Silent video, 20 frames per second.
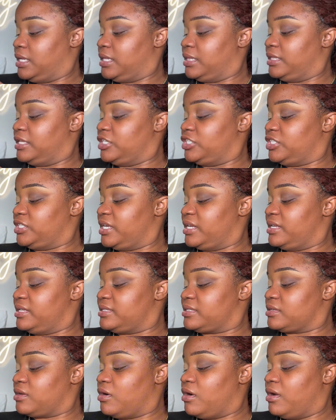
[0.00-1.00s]
This shade
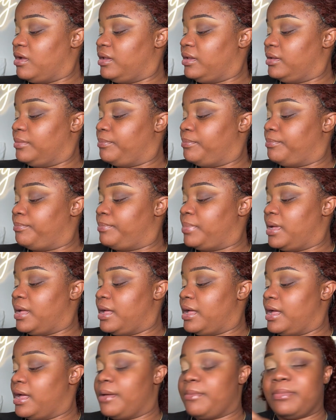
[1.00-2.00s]
is called
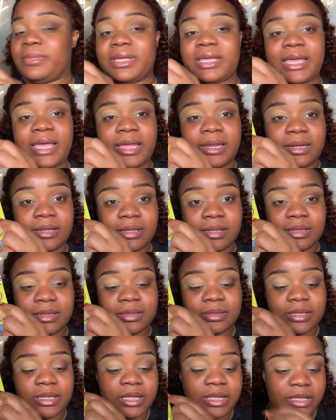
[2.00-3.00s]
Palm Kennel.
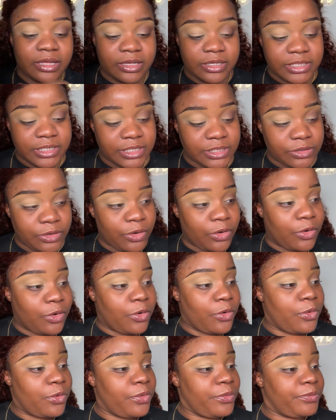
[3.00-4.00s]

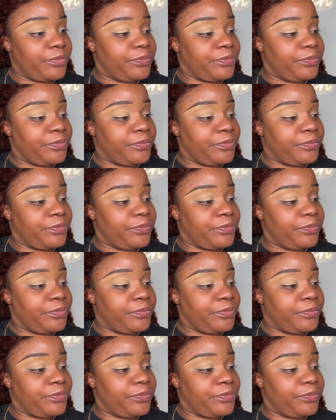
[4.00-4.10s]
So